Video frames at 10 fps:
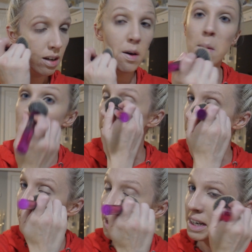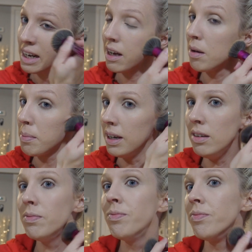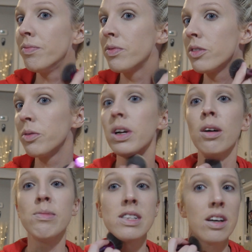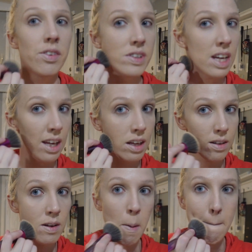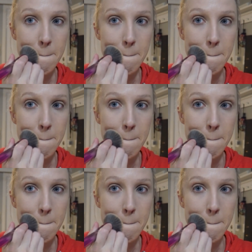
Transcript: tone right now, but when I'm self-tanned,